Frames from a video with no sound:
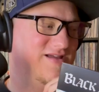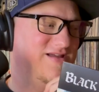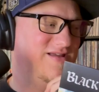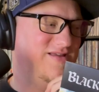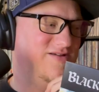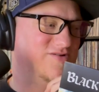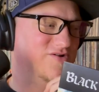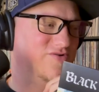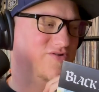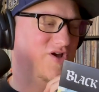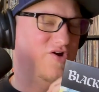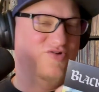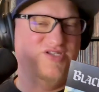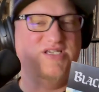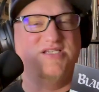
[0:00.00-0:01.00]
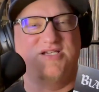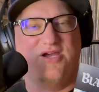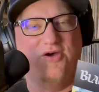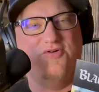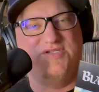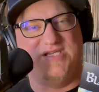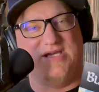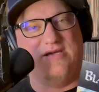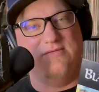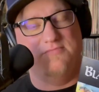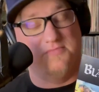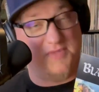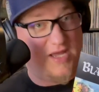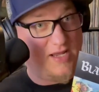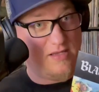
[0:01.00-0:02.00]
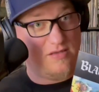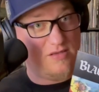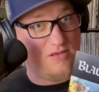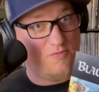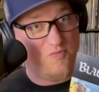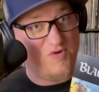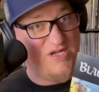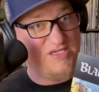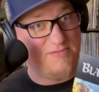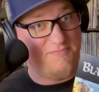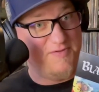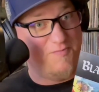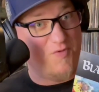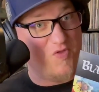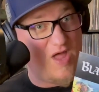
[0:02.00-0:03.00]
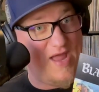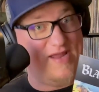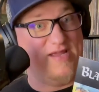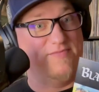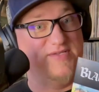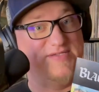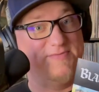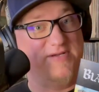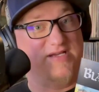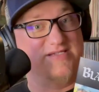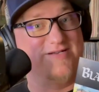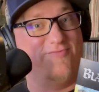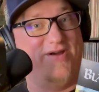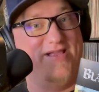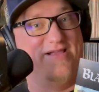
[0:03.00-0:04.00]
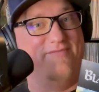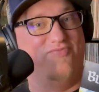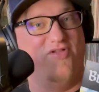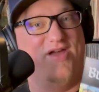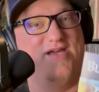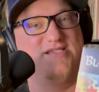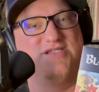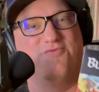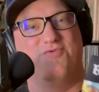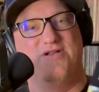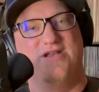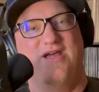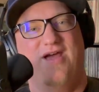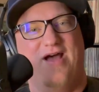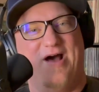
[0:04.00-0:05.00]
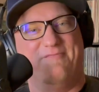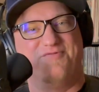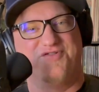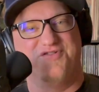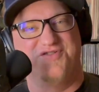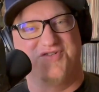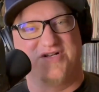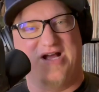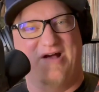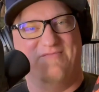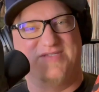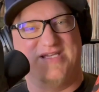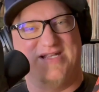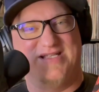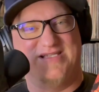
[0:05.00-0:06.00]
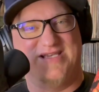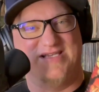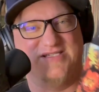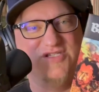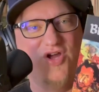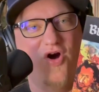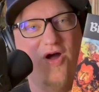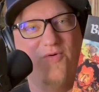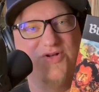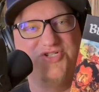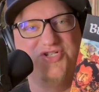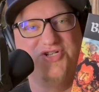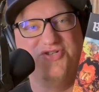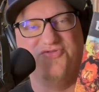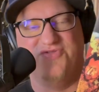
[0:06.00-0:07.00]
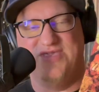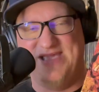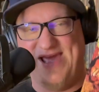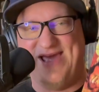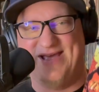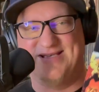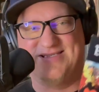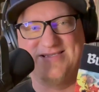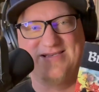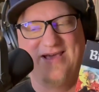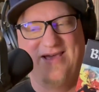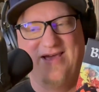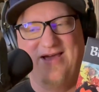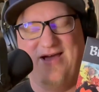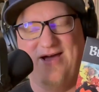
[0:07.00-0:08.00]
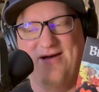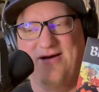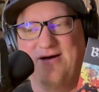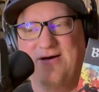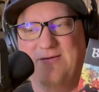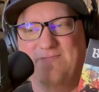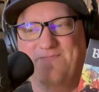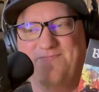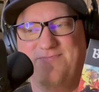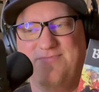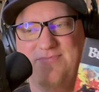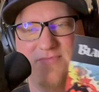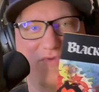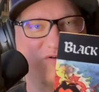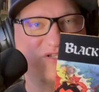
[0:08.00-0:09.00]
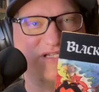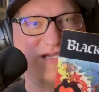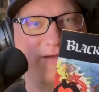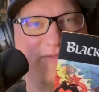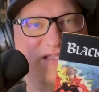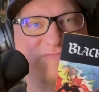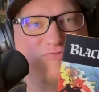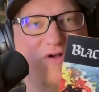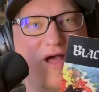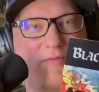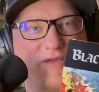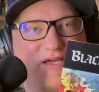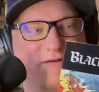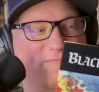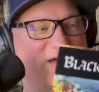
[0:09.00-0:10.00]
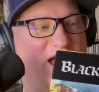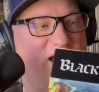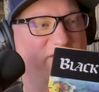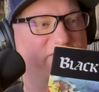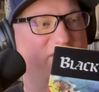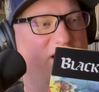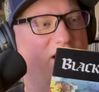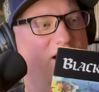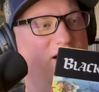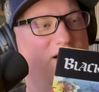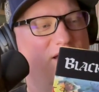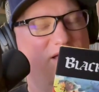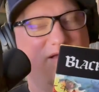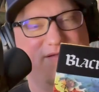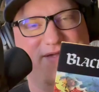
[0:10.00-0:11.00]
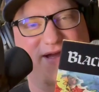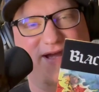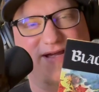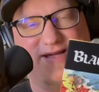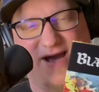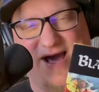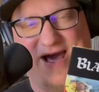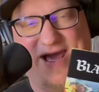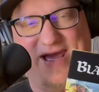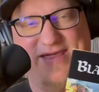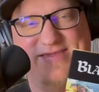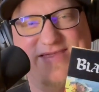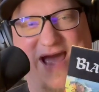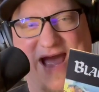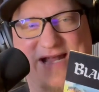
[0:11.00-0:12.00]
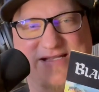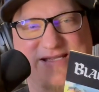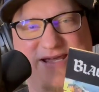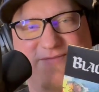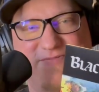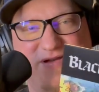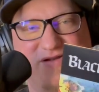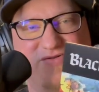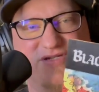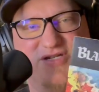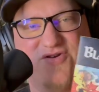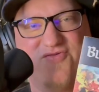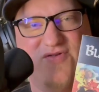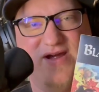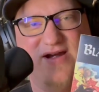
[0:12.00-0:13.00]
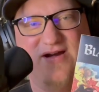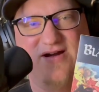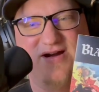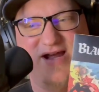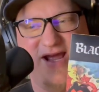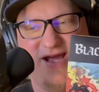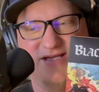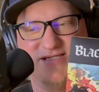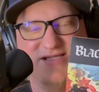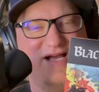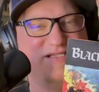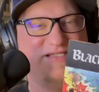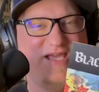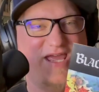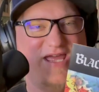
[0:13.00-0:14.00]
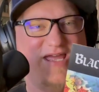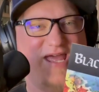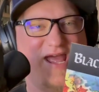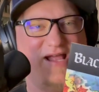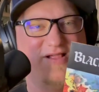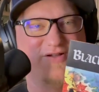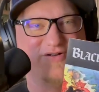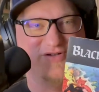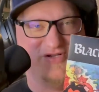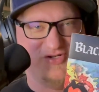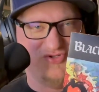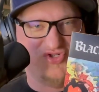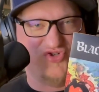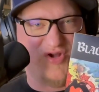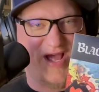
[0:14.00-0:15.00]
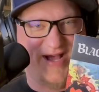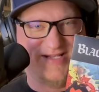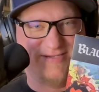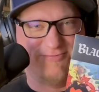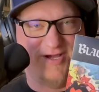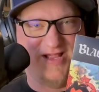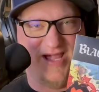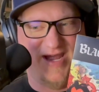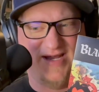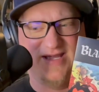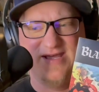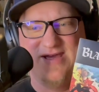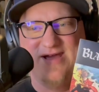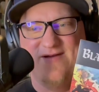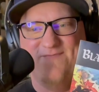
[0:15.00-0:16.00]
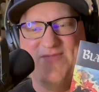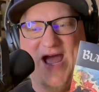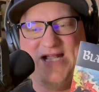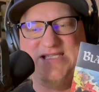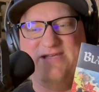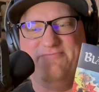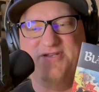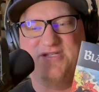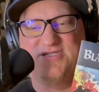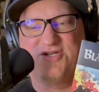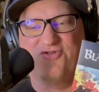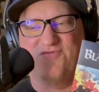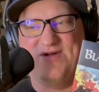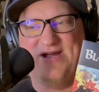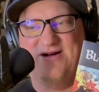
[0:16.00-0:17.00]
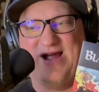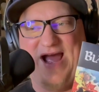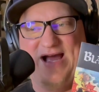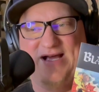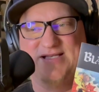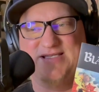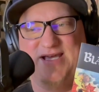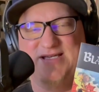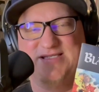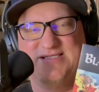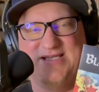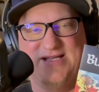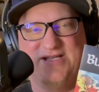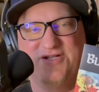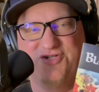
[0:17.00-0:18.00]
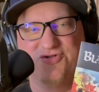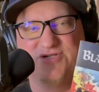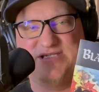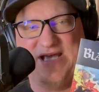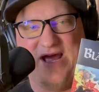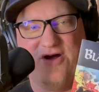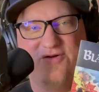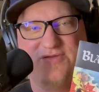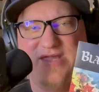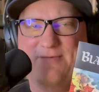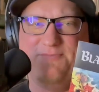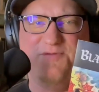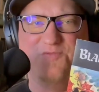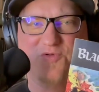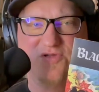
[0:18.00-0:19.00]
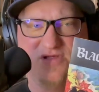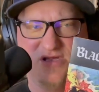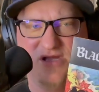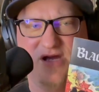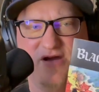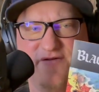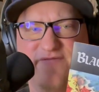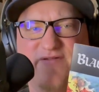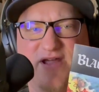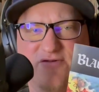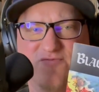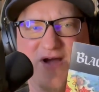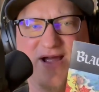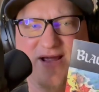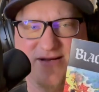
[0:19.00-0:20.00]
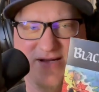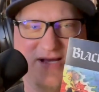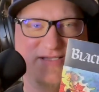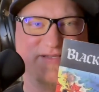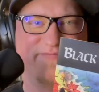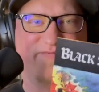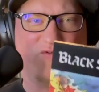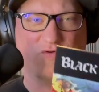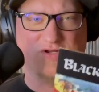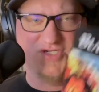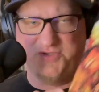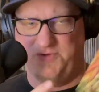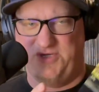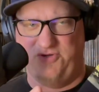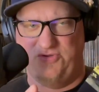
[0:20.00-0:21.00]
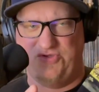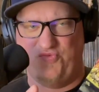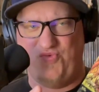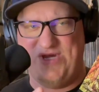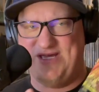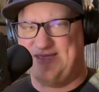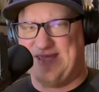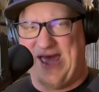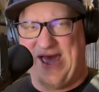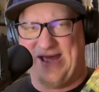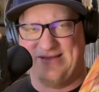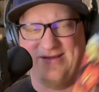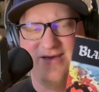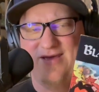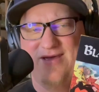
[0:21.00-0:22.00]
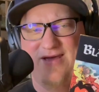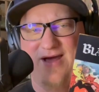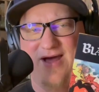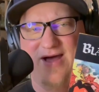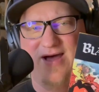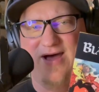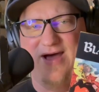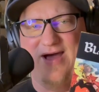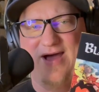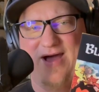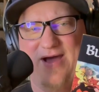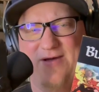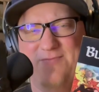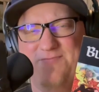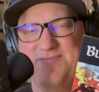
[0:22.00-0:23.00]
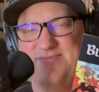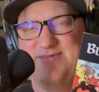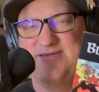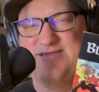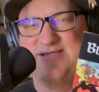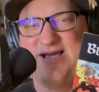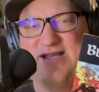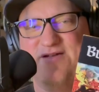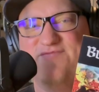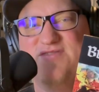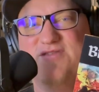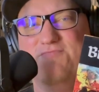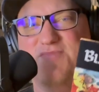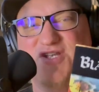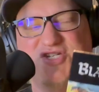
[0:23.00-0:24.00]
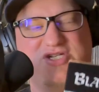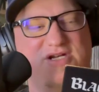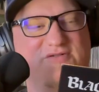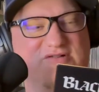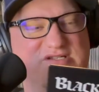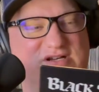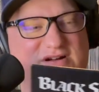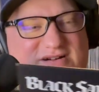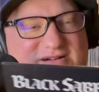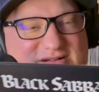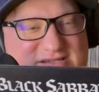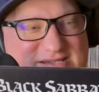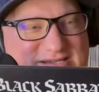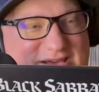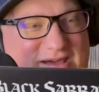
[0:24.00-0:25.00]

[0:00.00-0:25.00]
you know, Cozy's cozy. Like, the reason people like him is because of the way that he plays. So when a producer comes in and says, no, I want you to do this, most of the time that's probably going to backfire. Like, a guy that deep into his career is not saying he can't learn new tricks, but like that deep in his career has a signature sound that people love and recognize him for. So when you tweak that, it's kind of diminishing returns.